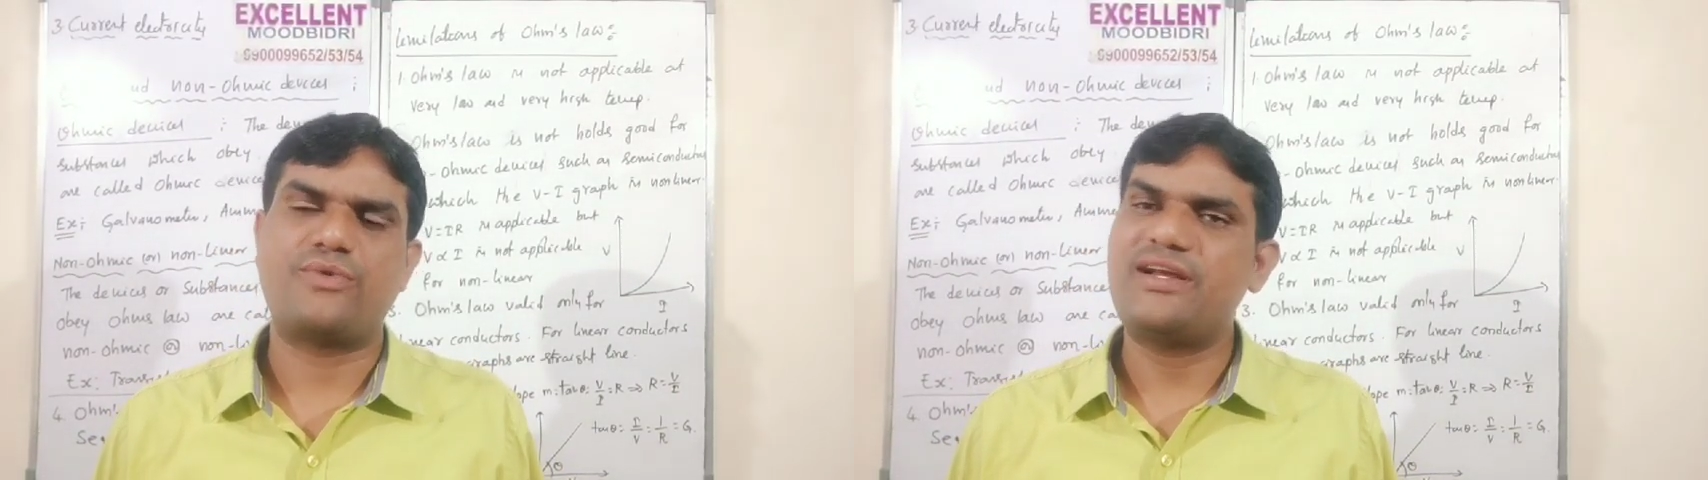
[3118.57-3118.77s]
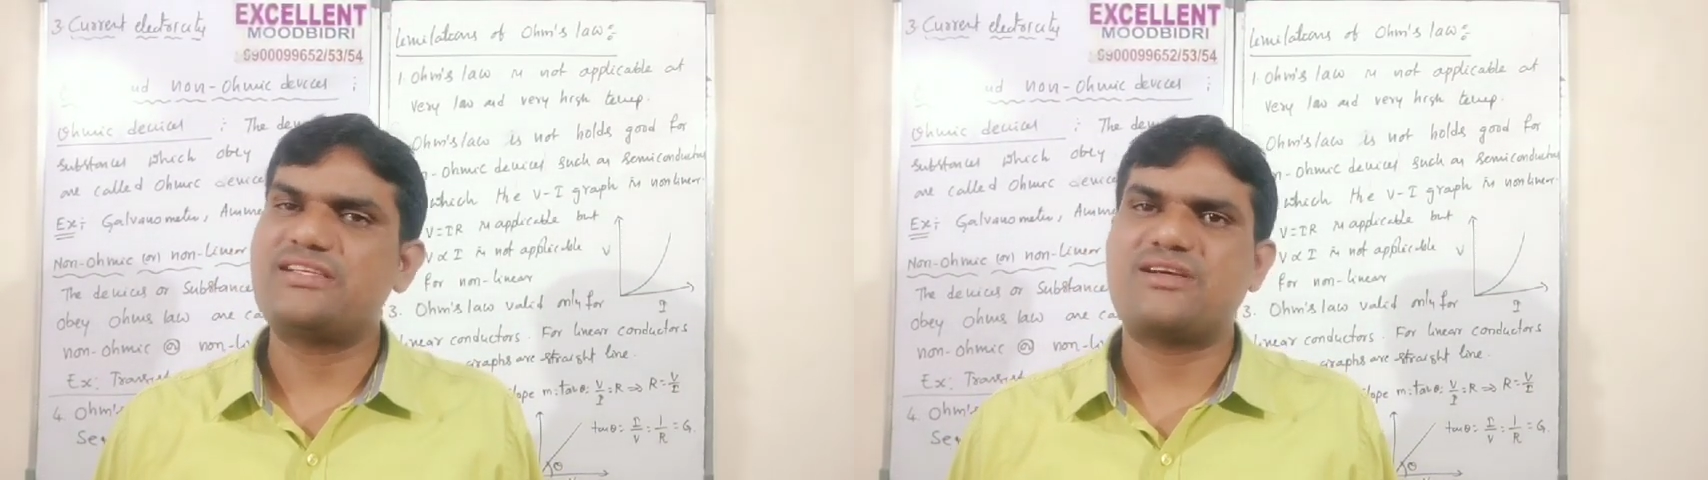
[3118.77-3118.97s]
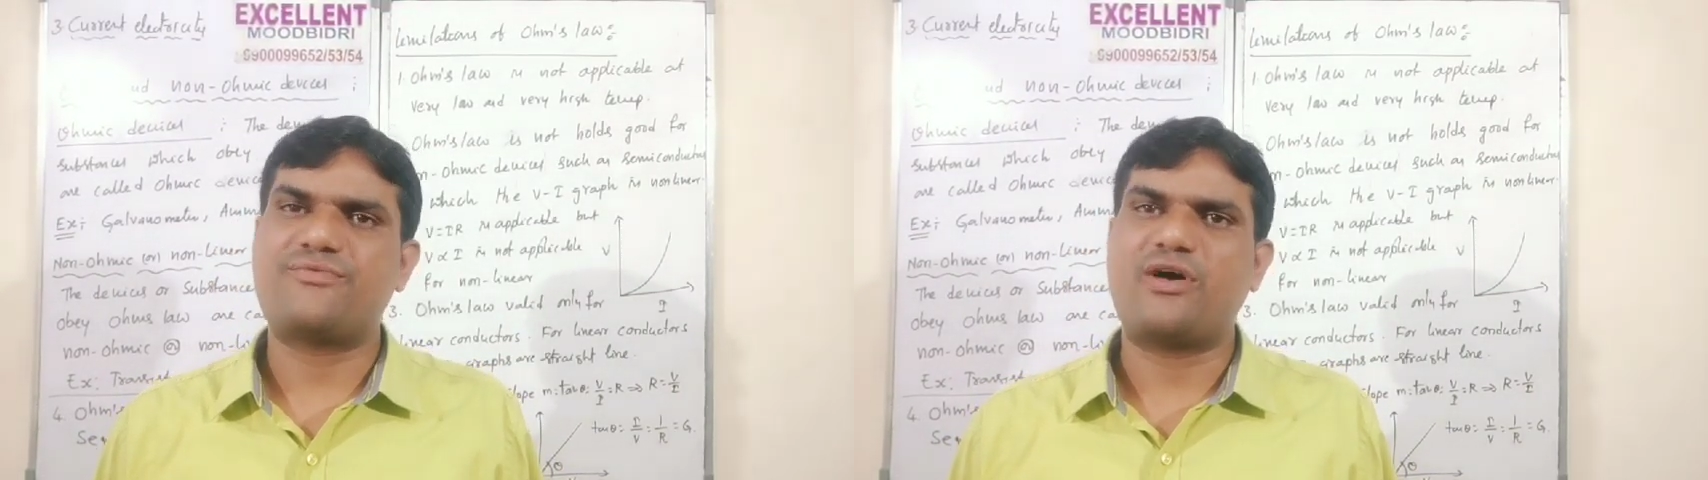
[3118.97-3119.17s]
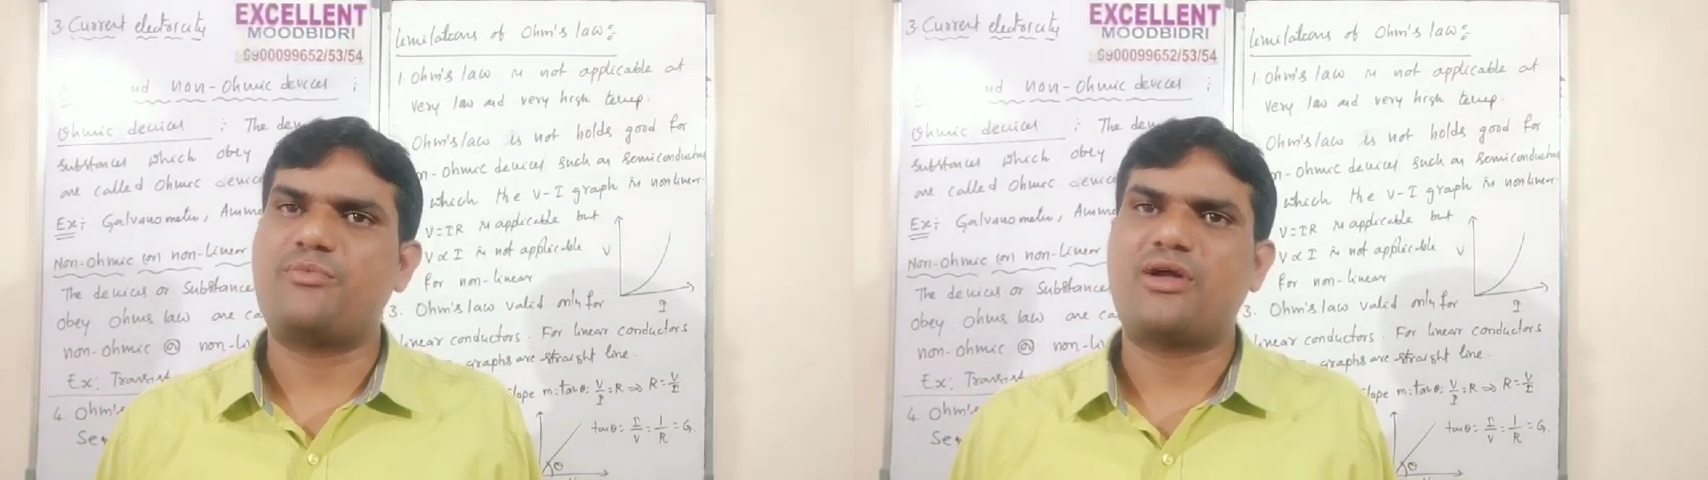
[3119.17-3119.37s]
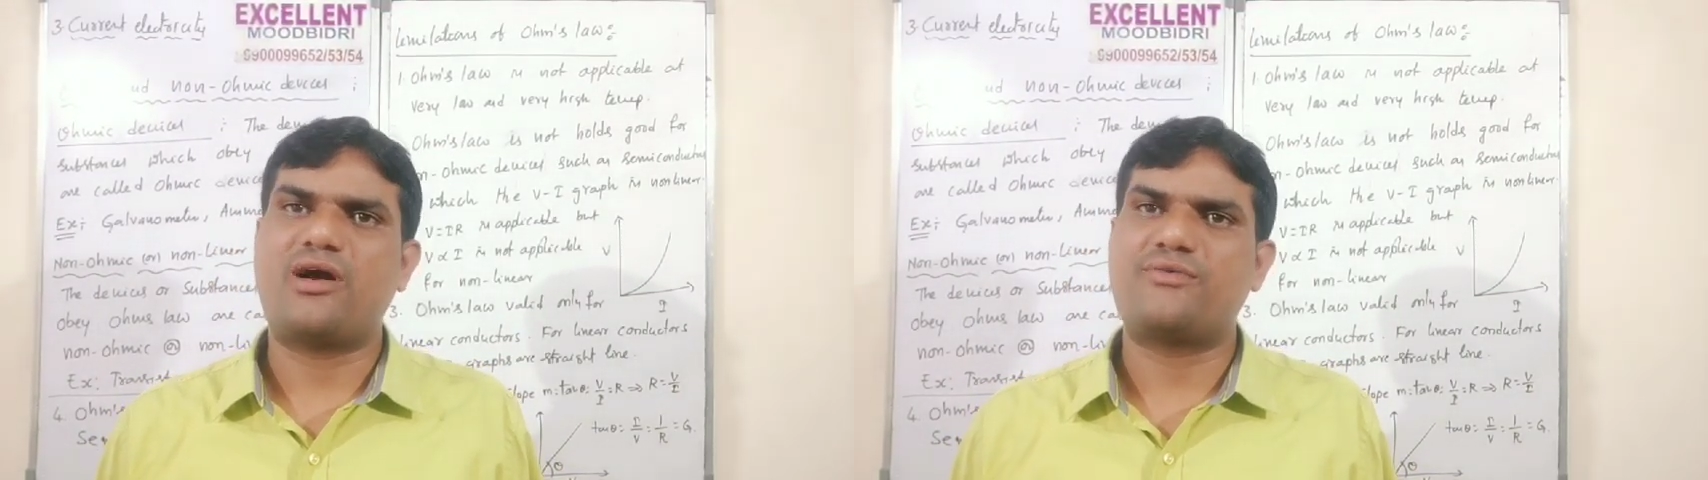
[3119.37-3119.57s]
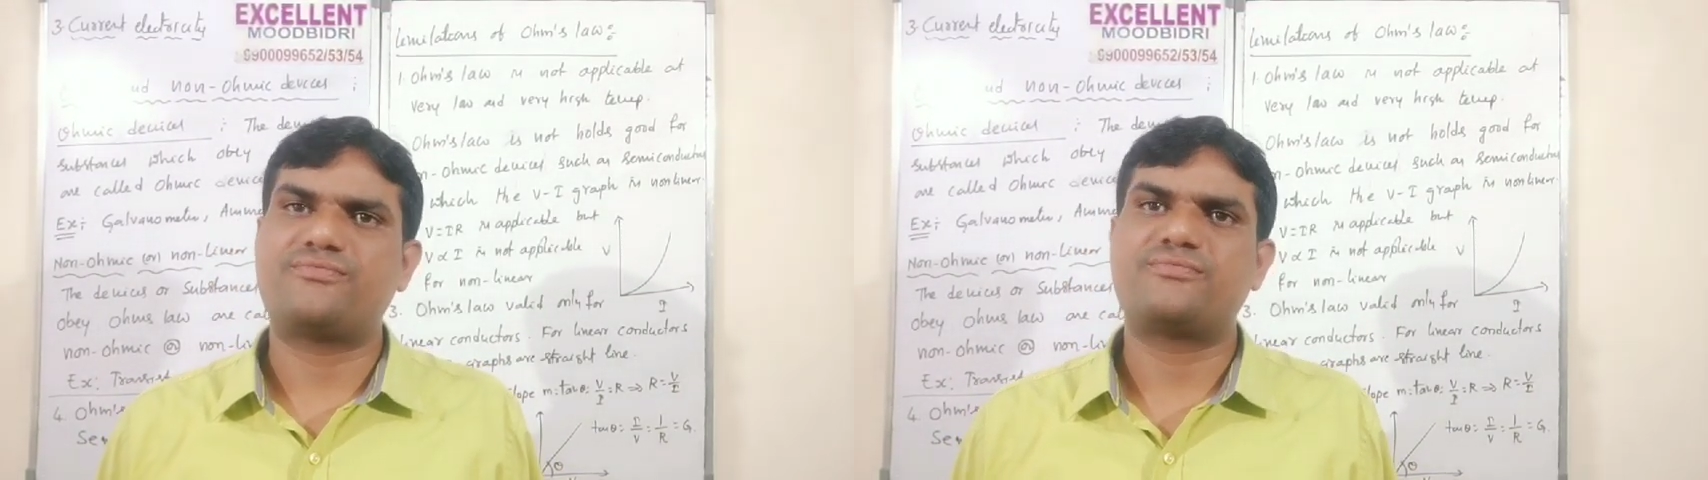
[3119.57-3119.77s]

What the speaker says: What is the formula